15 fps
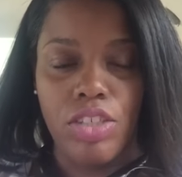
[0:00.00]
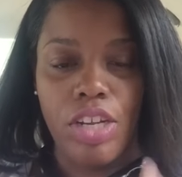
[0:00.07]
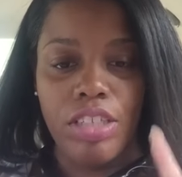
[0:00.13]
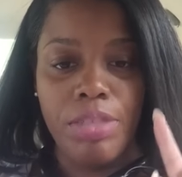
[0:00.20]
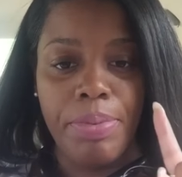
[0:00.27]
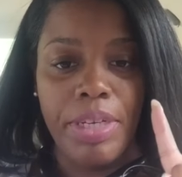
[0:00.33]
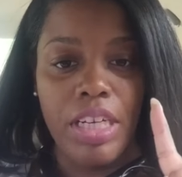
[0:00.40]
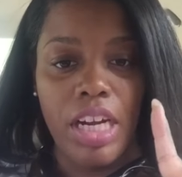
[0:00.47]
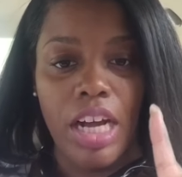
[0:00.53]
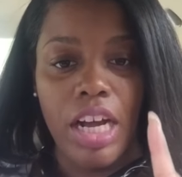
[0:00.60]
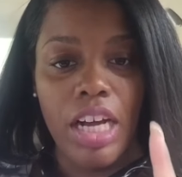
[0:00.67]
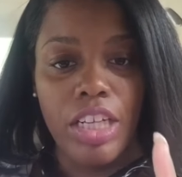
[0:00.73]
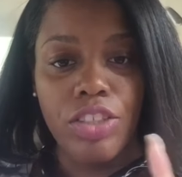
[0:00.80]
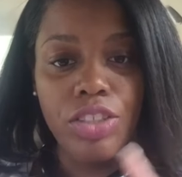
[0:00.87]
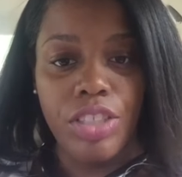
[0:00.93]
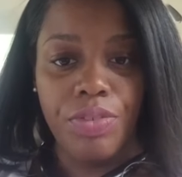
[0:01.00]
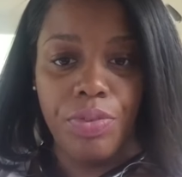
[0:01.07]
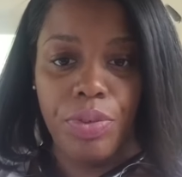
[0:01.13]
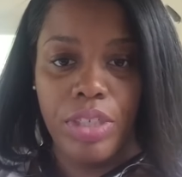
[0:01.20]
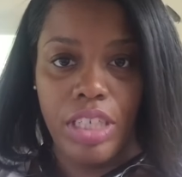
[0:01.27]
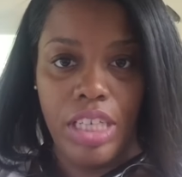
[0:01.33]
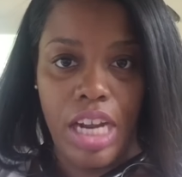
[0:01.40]
So I was spending
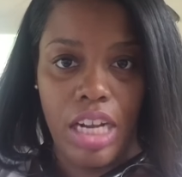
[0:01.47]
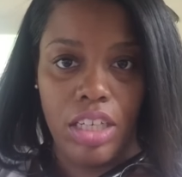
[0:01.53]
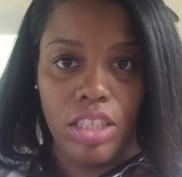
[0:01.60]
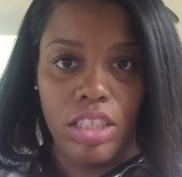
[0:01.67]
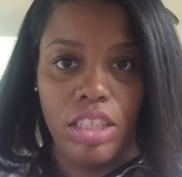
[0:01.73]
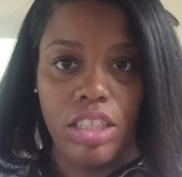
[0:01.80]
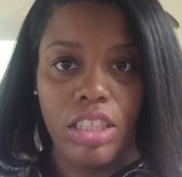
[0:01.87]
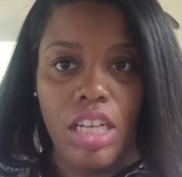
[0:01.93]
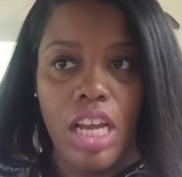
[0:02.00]
$140